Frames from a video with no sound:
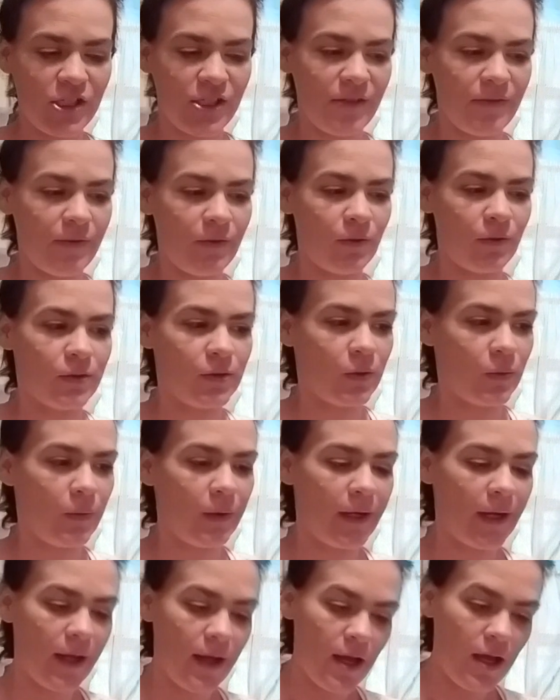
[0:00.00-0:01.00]
It's just a little
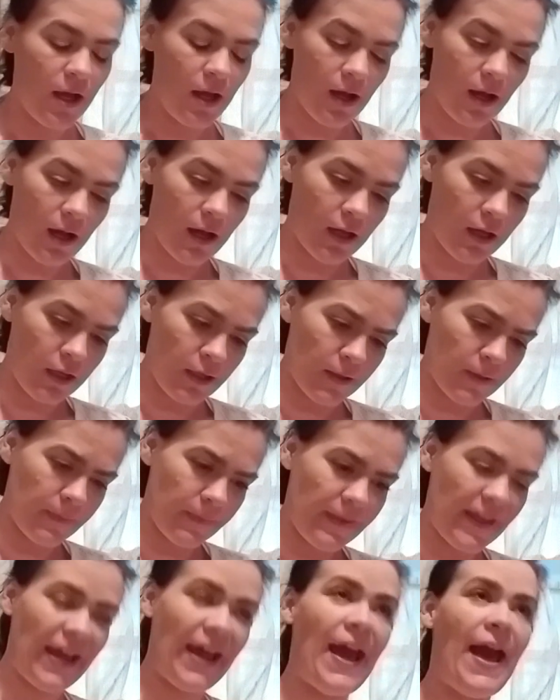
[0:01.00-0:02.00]
toy.
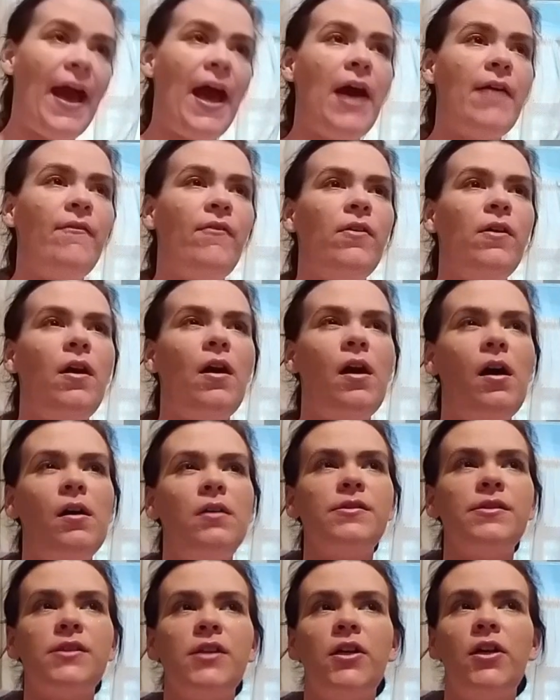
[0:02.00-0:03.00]
They have
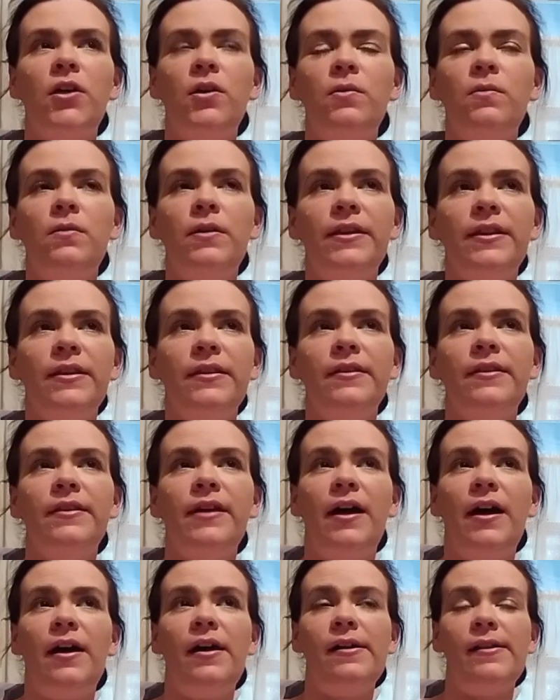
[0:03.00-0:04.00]
also,
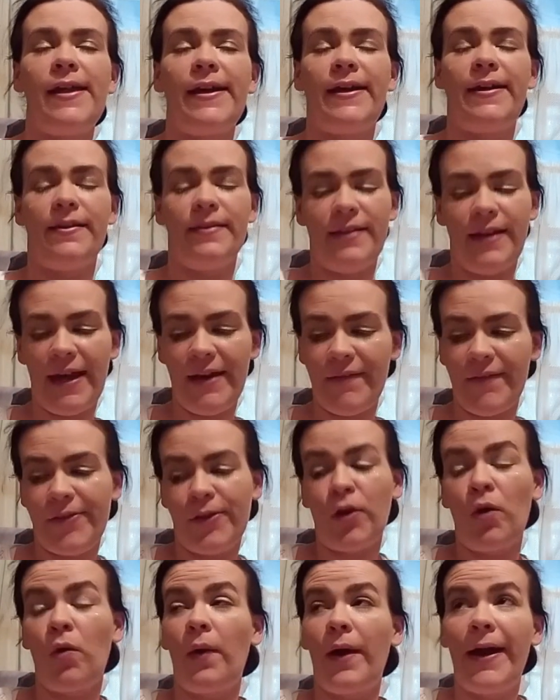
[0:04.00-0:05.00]
like, they have a
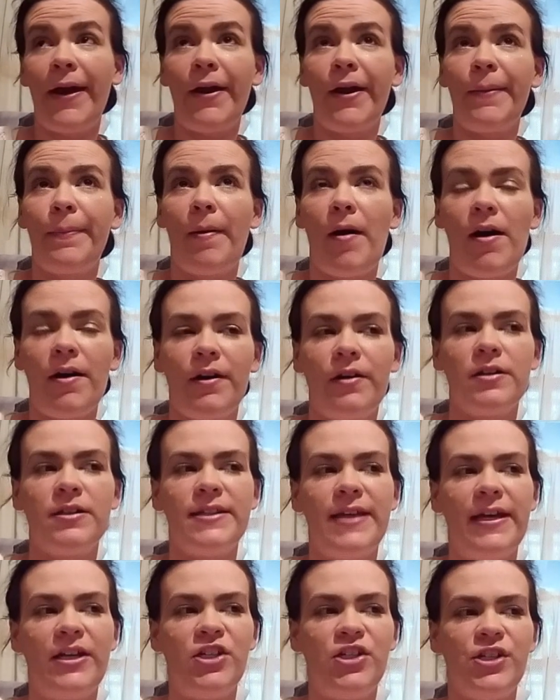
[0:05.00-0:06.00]
little Harry Potter
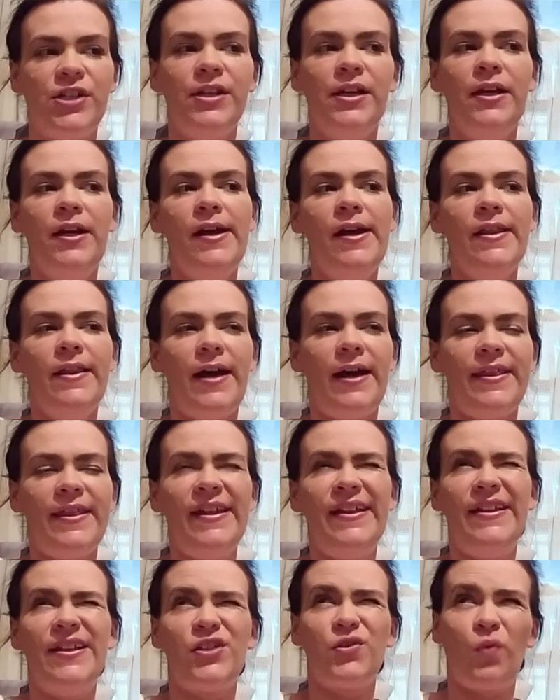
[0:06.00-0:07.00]
section. I
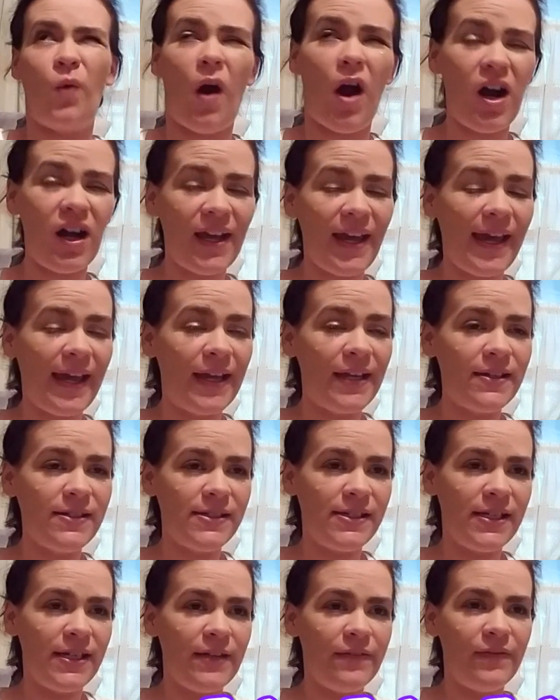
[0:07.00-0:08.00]
think it's rock
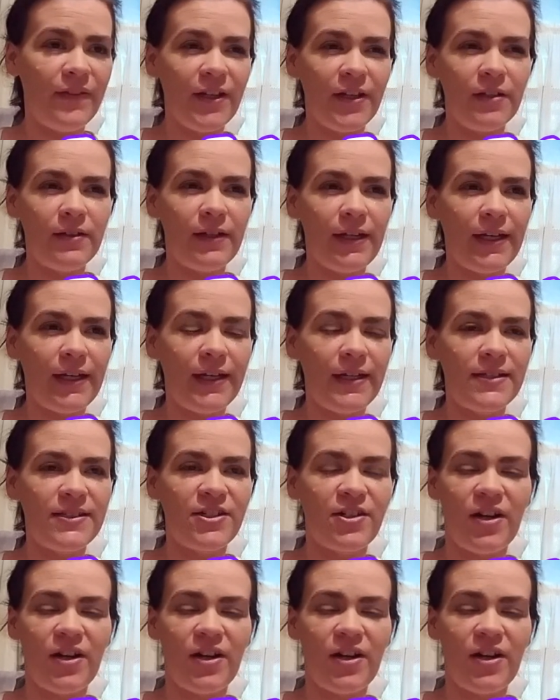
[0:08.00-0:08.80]
candy figurines.